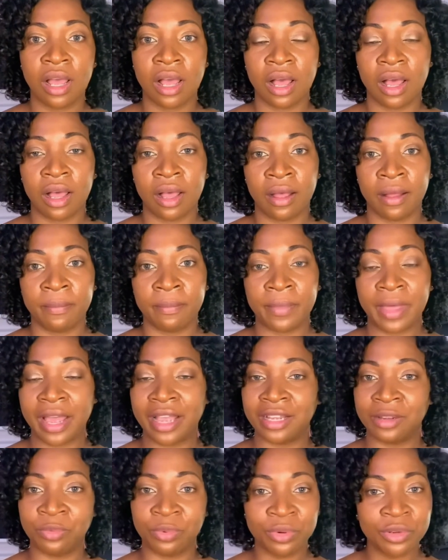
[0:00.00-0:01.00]

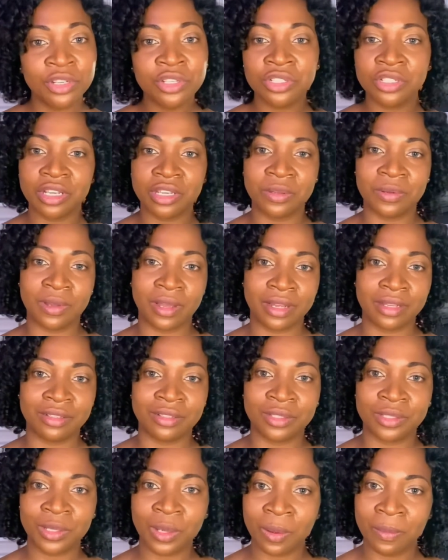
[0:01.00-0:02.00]
I appreciate you guys
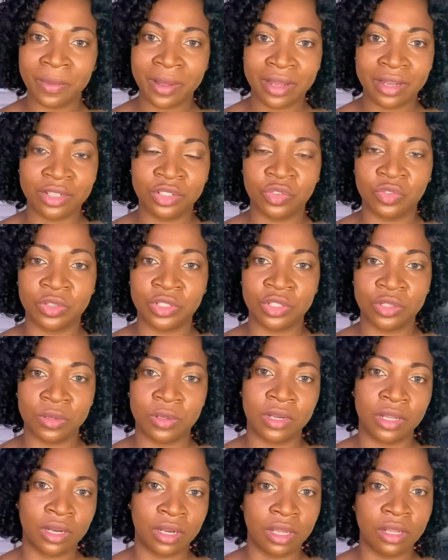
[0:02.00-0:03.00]
so much for
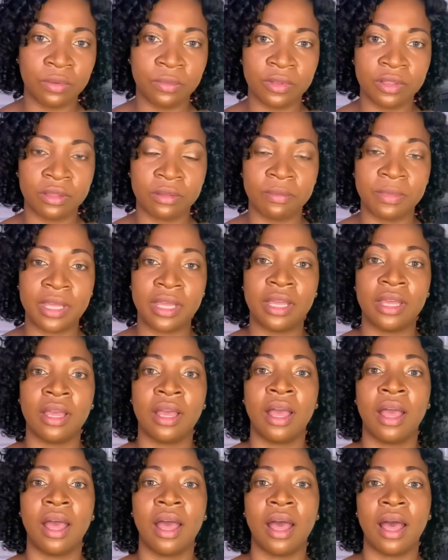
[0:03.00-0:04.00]
tuning in with me,
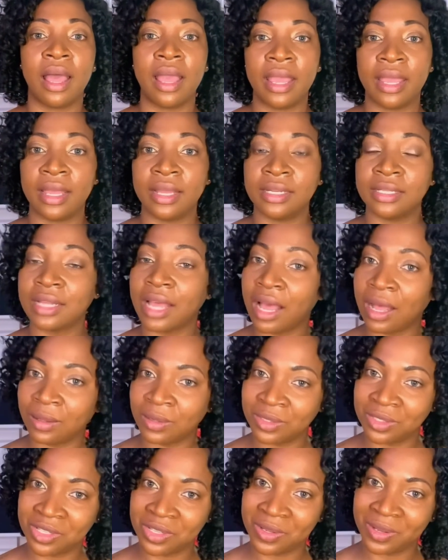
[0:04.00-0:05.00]
and I'll
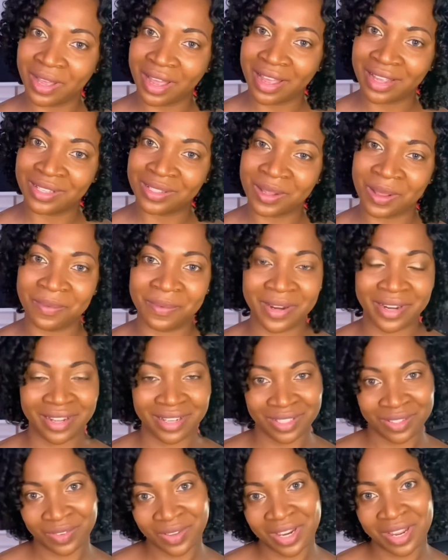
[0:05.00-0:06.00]
see you guys on my
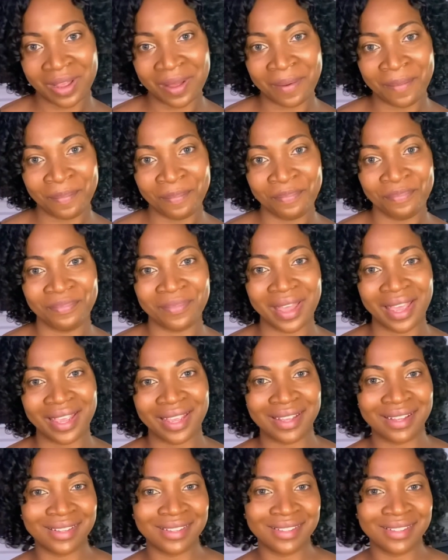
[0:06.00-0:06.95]
next video. Bye.